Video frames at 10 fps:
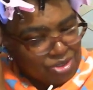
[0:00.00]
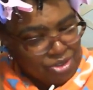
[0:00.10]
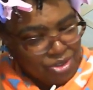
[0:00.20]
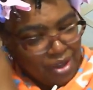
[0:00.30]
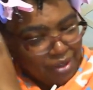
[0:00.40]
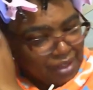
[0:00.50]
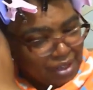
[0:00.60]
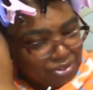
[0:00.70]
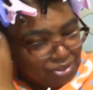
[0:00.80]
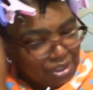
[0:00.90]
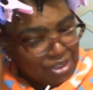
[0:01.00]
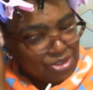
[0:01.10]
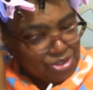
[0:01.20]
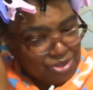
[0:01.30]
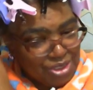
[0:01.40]
you know, our natural hair
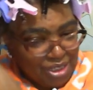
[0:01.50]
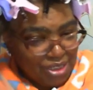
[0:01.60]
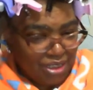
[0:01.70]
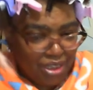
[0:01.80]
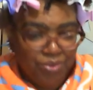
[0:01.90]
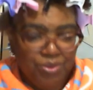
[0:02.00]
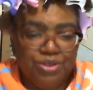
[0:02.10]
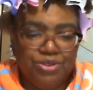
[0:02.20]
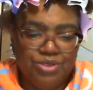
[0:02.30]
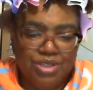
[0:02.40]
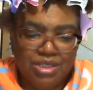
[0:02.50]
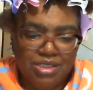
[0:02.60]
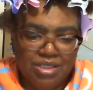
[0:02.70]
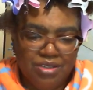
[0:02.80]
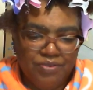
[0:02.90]
is unique, like we're unique
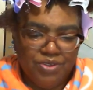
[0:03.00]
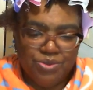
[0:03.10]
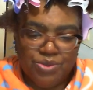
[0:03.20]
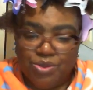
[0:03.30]
as individuals.